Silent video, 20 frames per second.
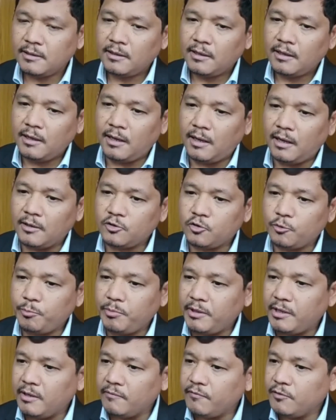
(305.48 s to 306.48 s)
to be
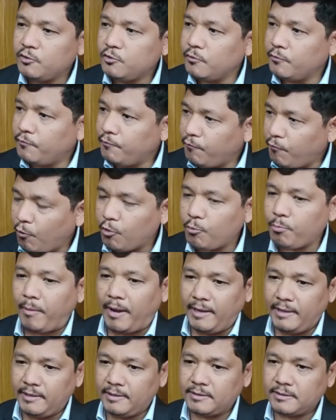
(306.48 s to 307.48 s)
given to 4
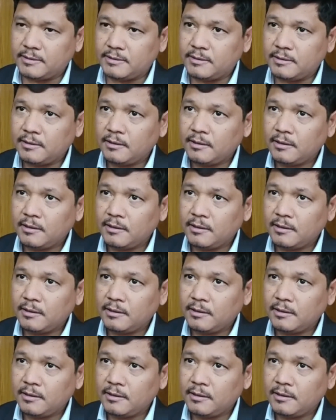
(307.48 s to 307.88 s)
miners.